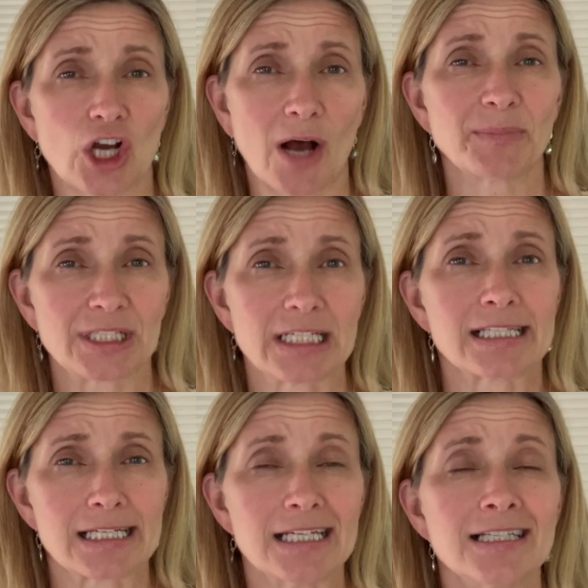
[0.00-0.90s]

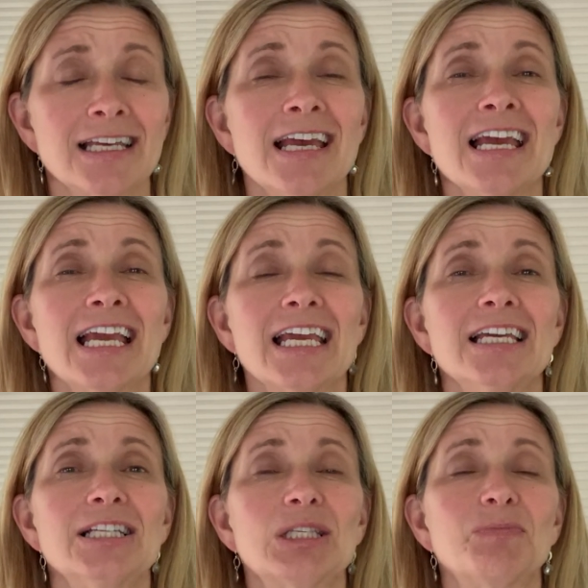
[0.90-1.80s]
competencies
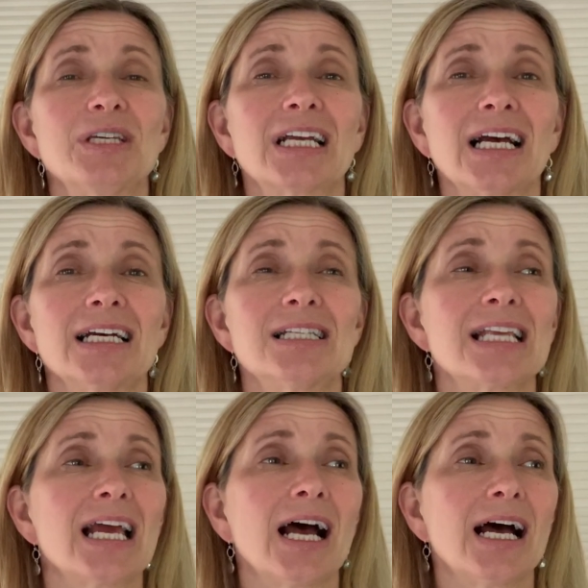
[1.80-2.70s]
is because